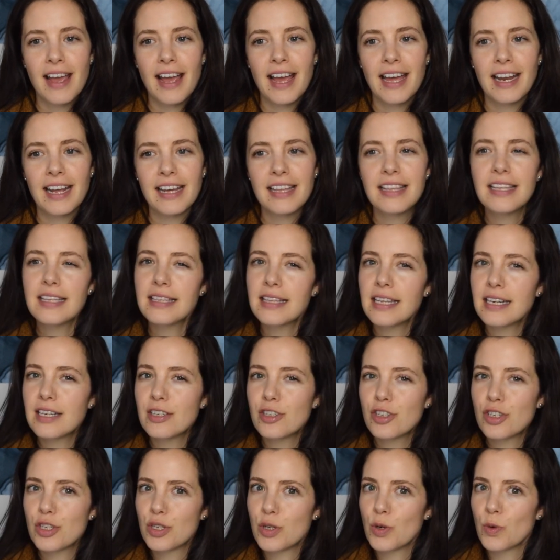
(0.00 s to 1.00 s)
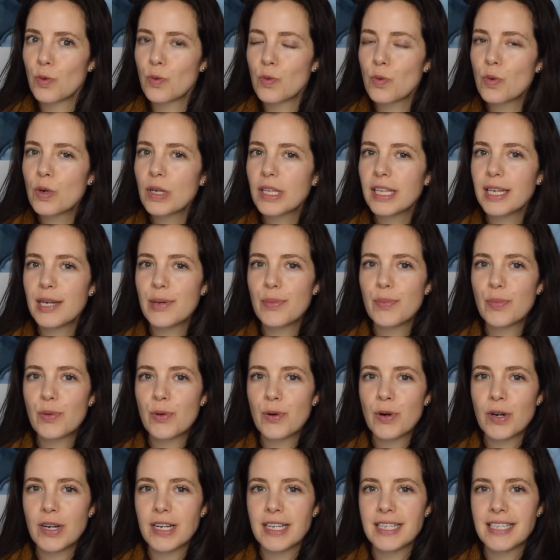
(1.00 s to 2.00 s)
And I think that it's just a really
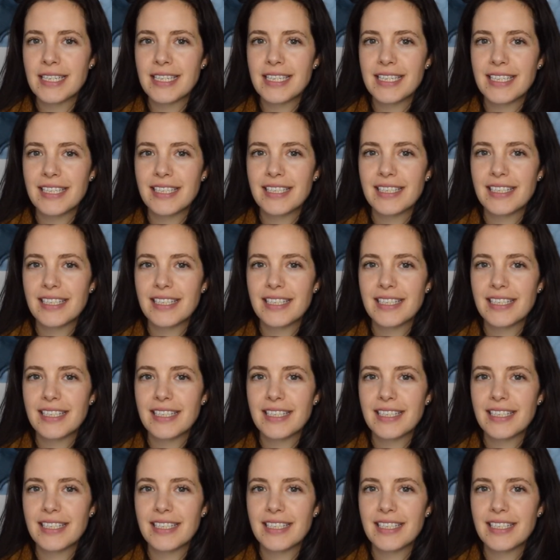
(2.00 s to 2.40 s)
important